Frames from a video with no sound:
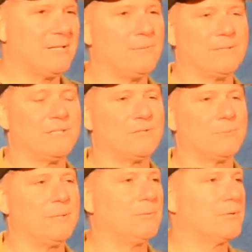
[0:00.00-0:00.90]
know, but these are
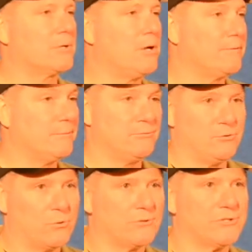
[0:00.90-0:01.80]
people that are calling from
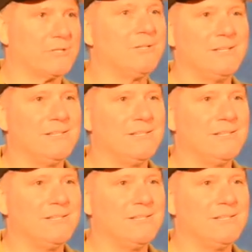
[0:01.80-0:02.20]
Georgia.